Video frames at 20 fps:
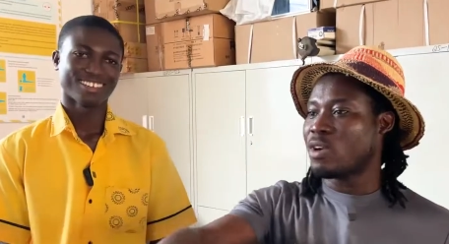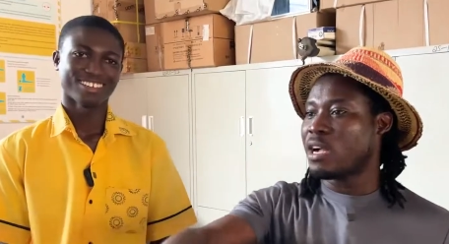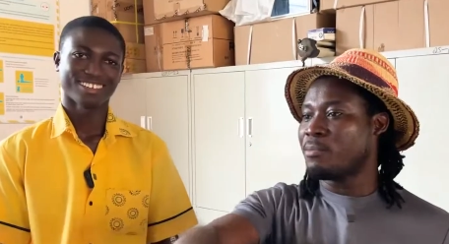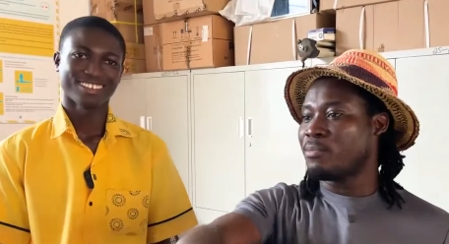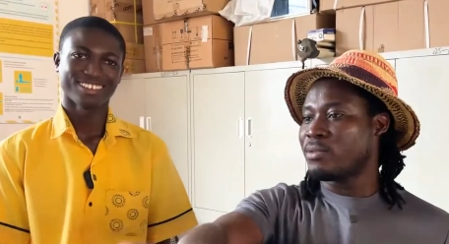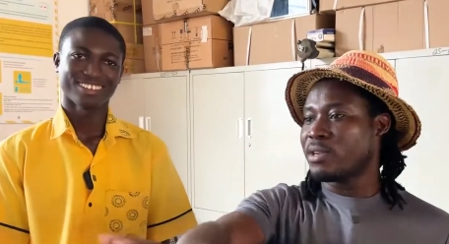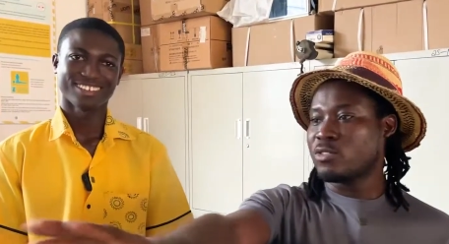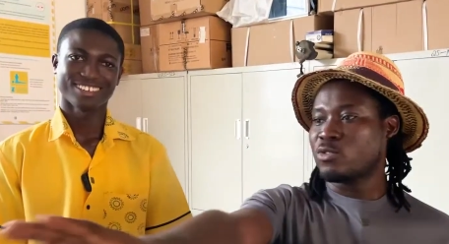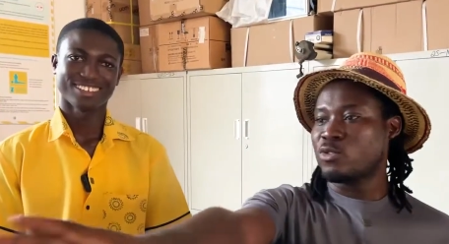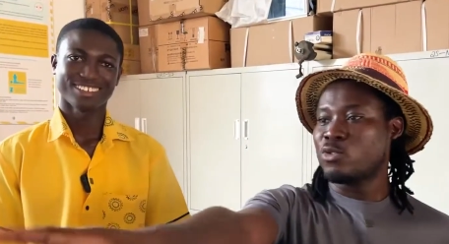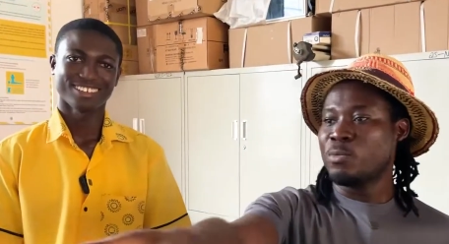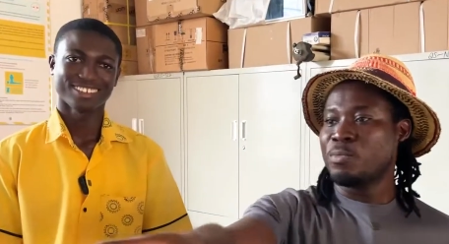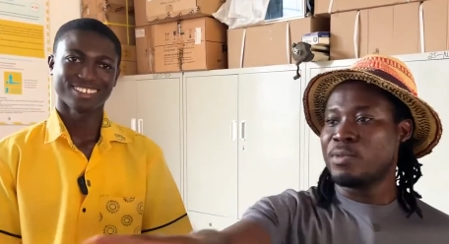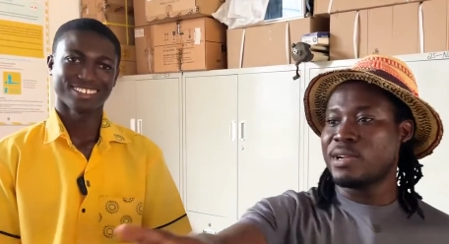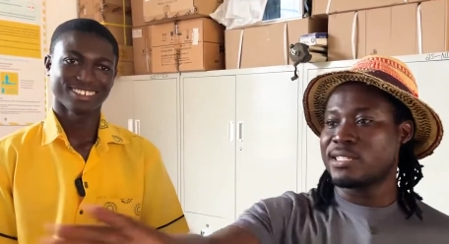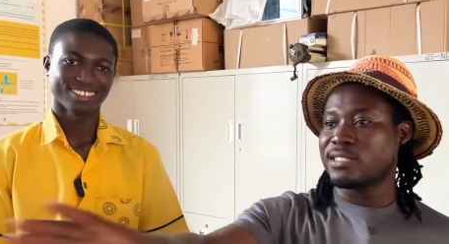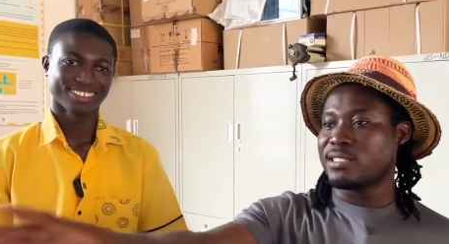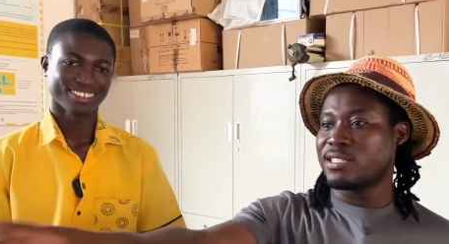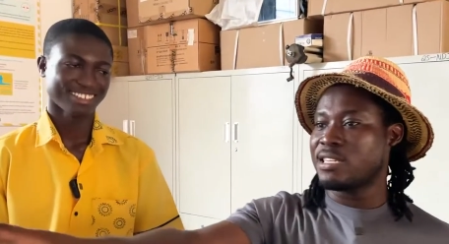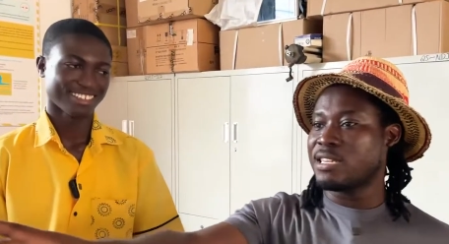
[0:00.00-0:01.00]
Speaker 1: one plus two
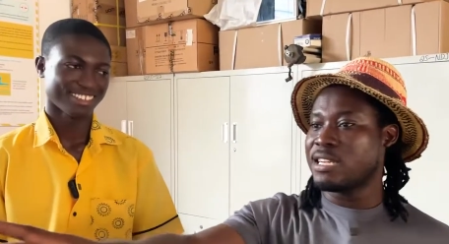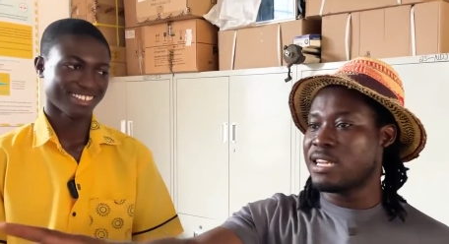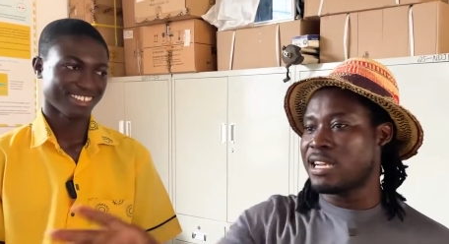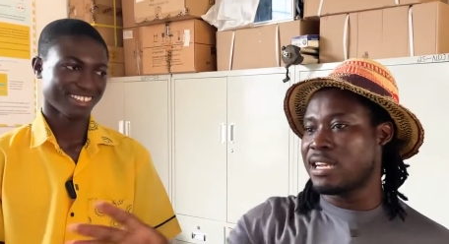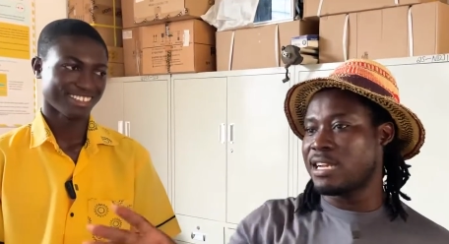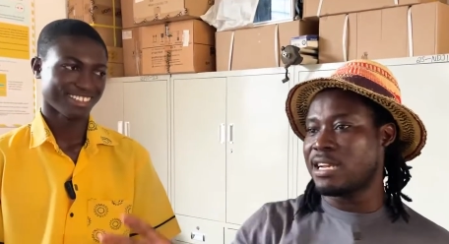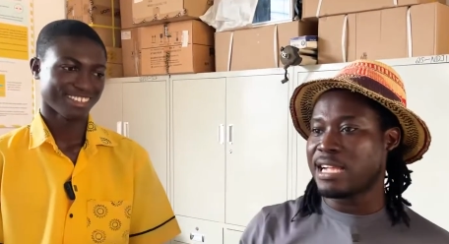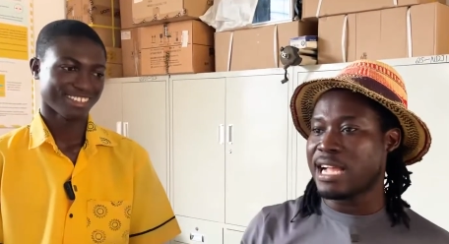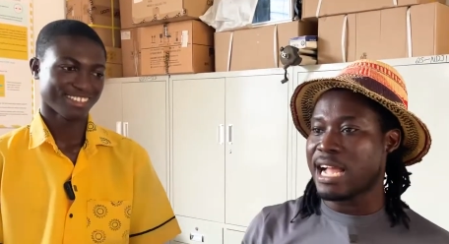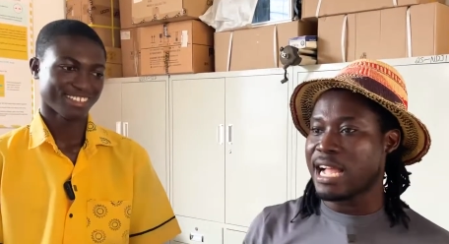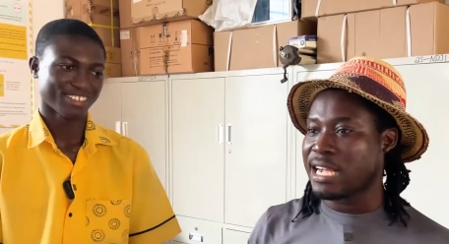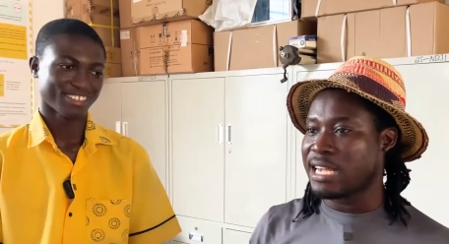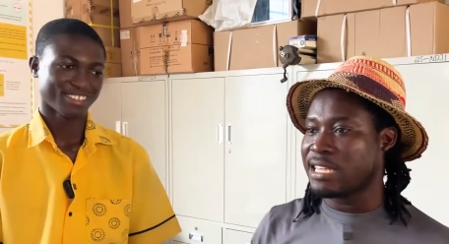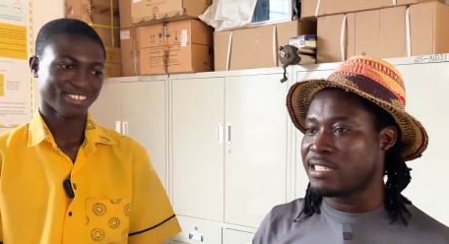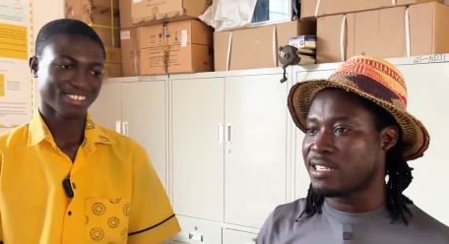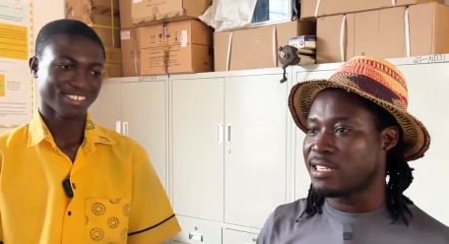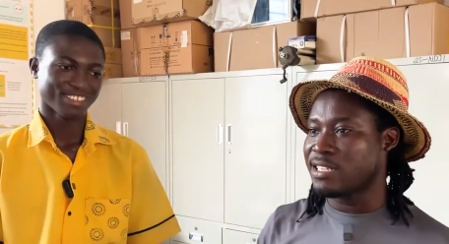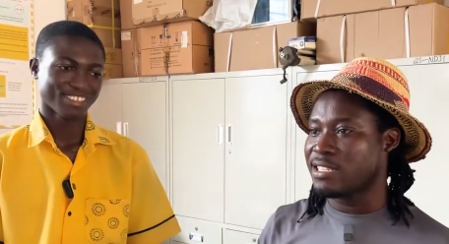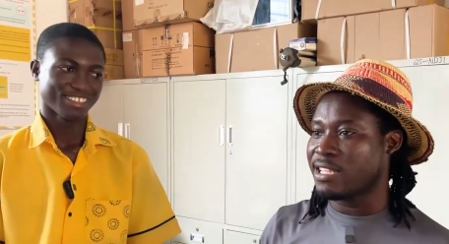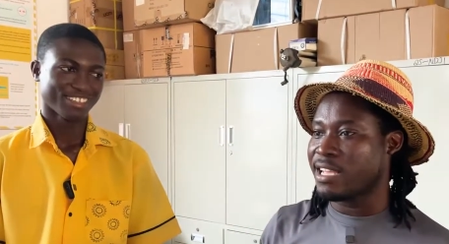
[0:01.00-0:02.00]
plus three, and then the guy
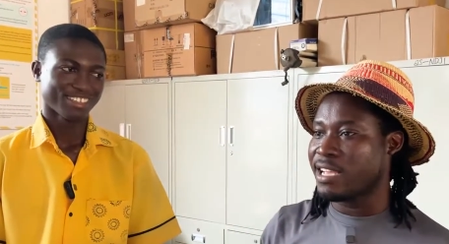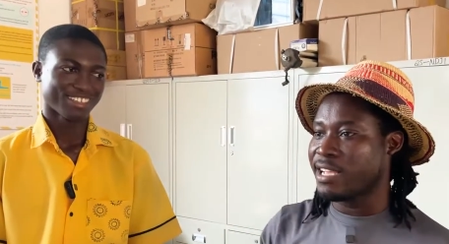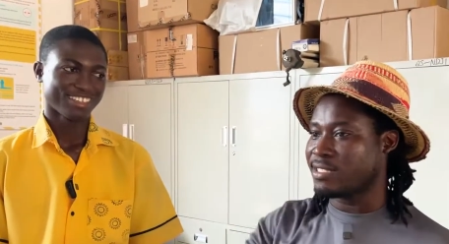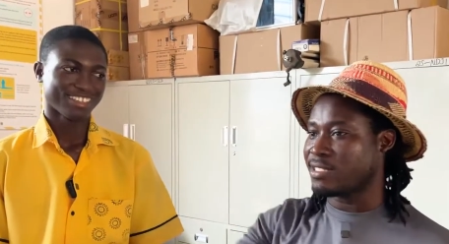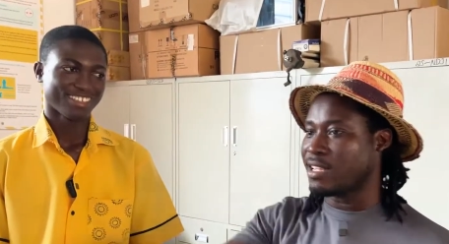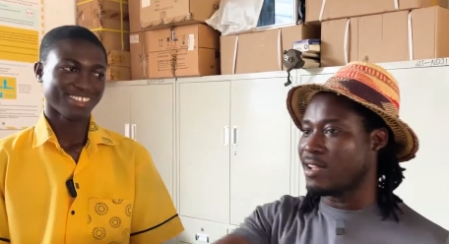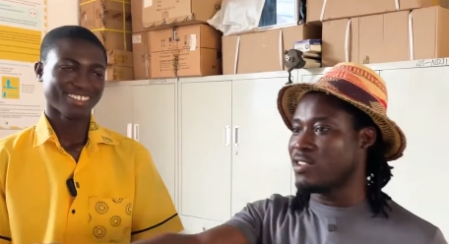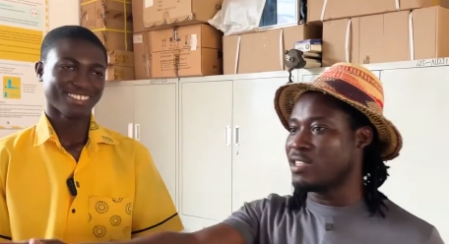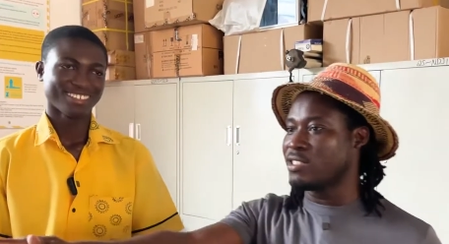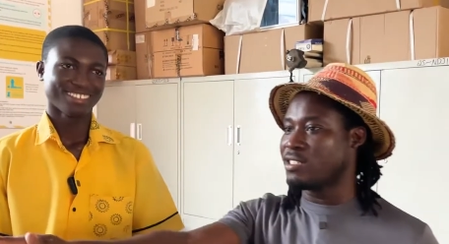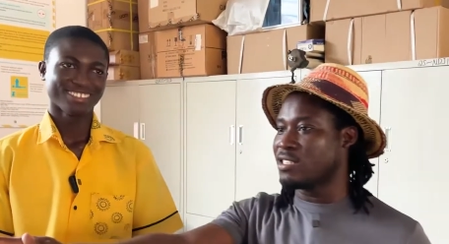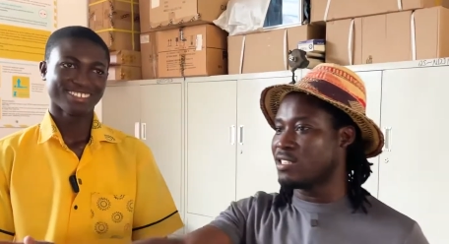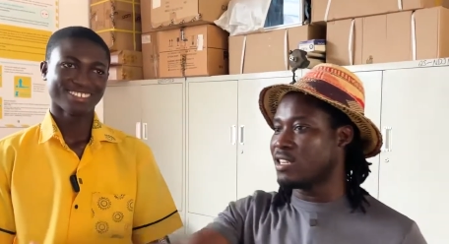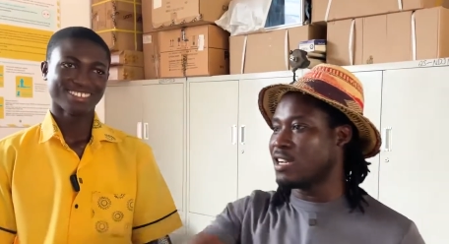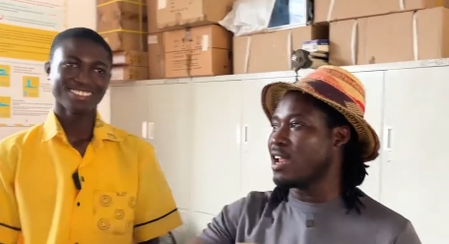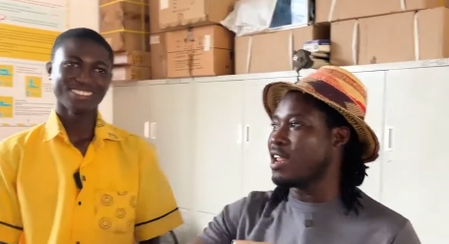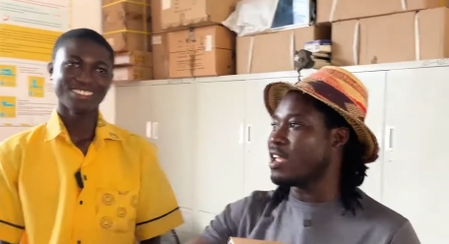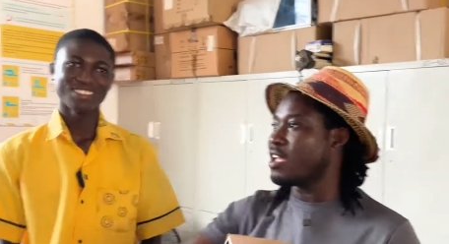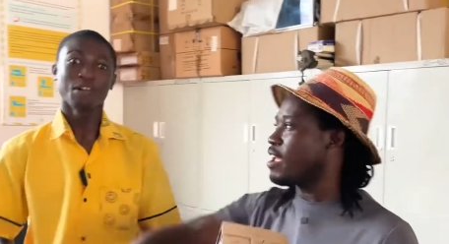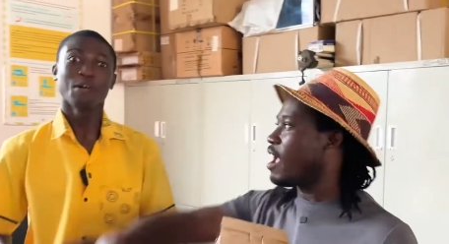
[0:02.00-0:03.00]
comes and says,
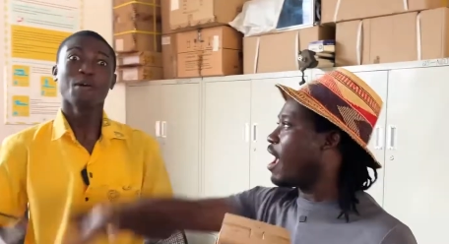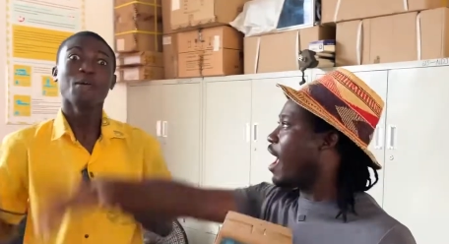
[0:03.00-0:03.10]
17. Yeah,